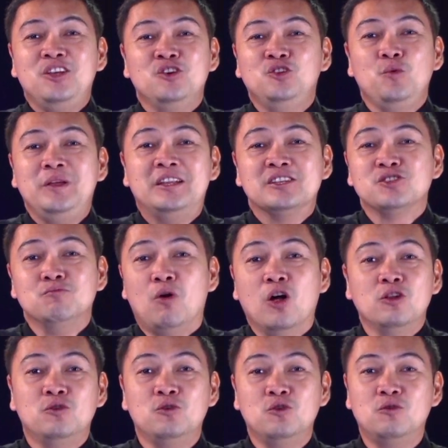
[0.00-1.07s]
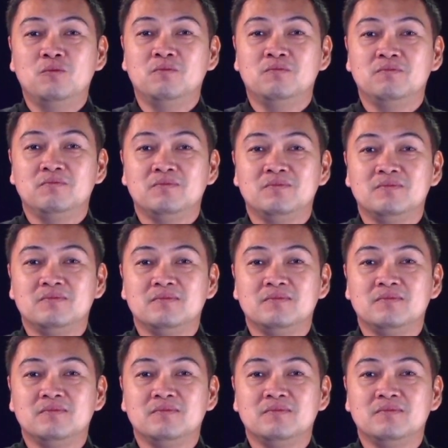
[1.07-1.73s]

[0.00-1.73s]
What can you do with a small room?